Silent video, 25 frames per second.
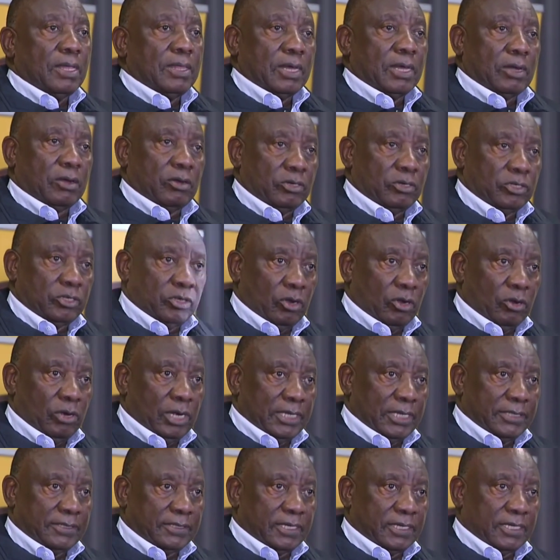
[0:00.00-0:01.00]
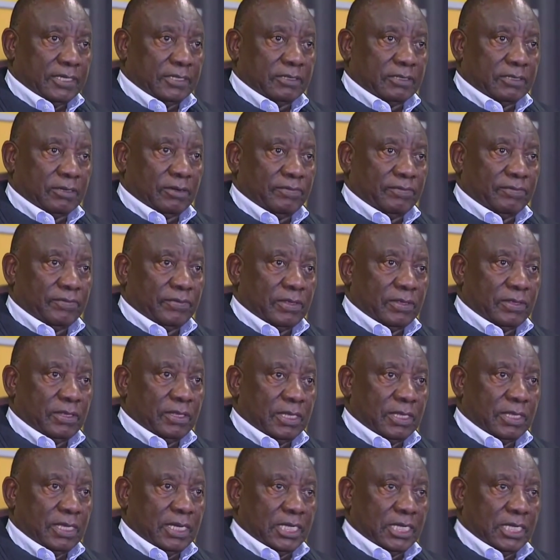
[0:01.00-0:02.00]
the condolences of
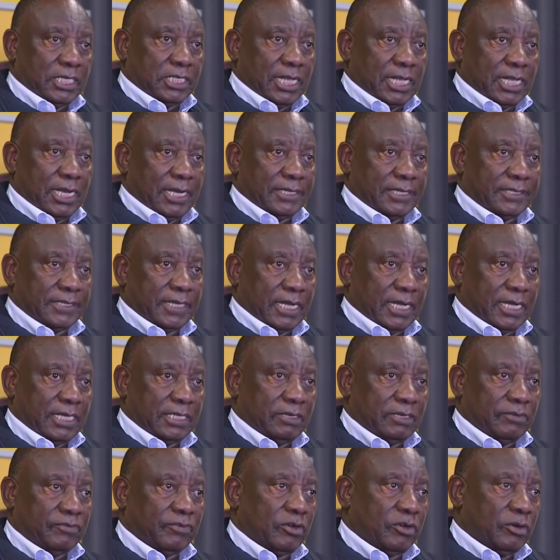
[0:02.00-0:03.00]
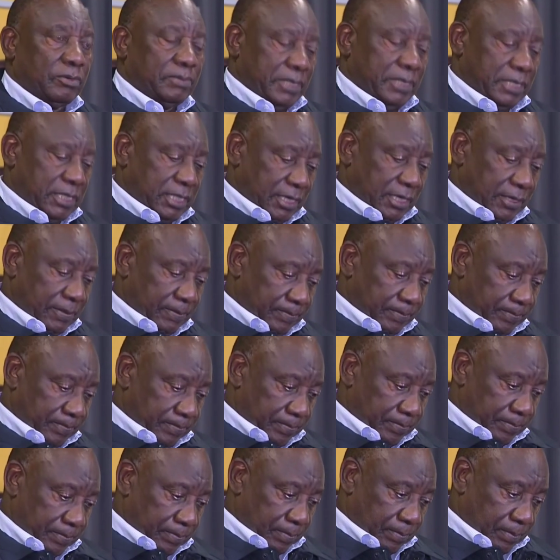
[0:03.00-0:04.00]
the National Executive Committee
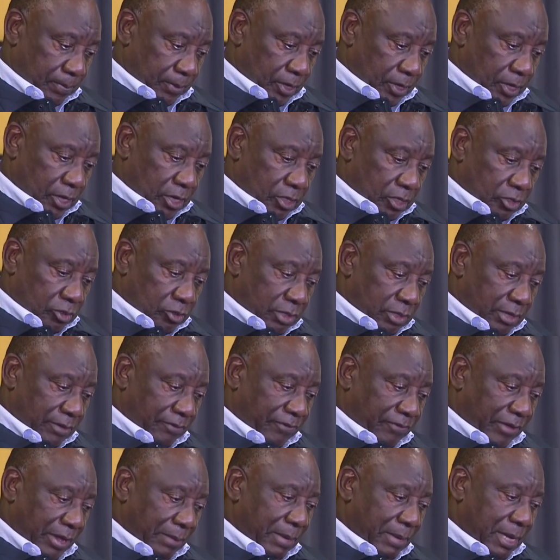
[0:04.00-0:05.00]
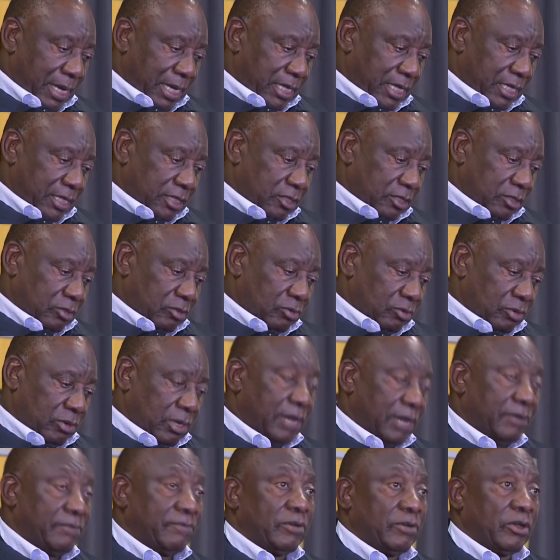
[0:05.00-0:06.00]
to the families who
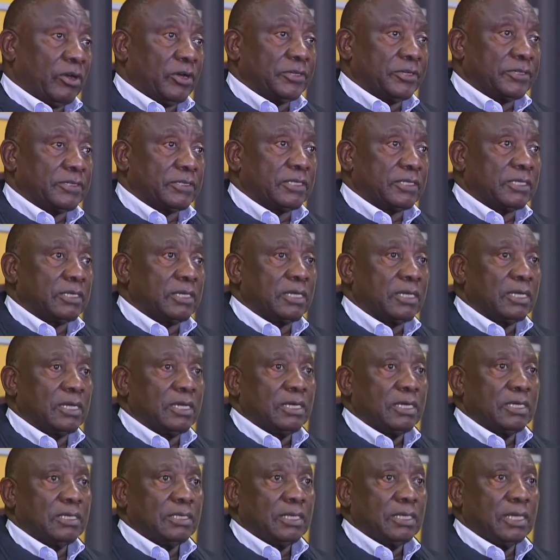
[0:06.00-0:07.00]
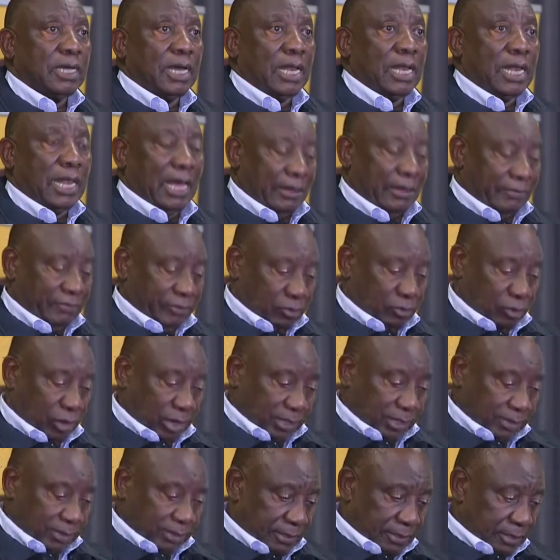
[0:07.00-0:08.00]
have lost their loved
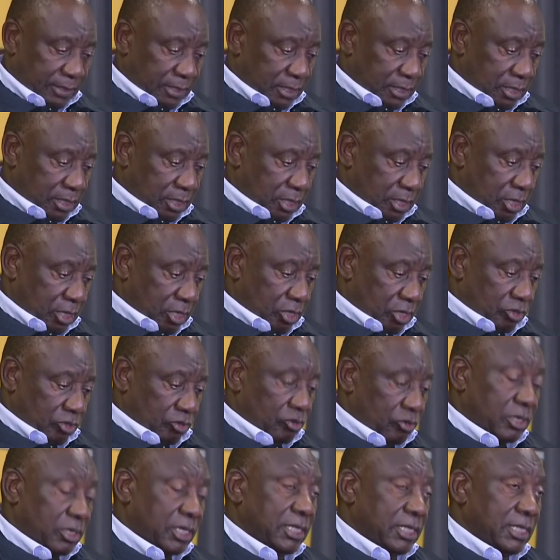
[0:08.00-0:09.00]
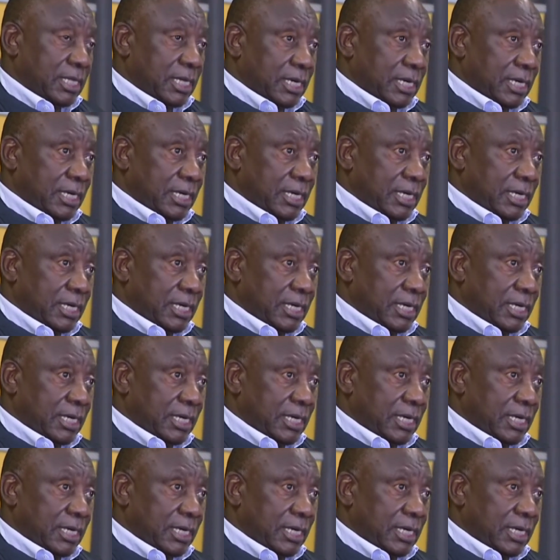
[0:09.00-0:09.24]
ones during the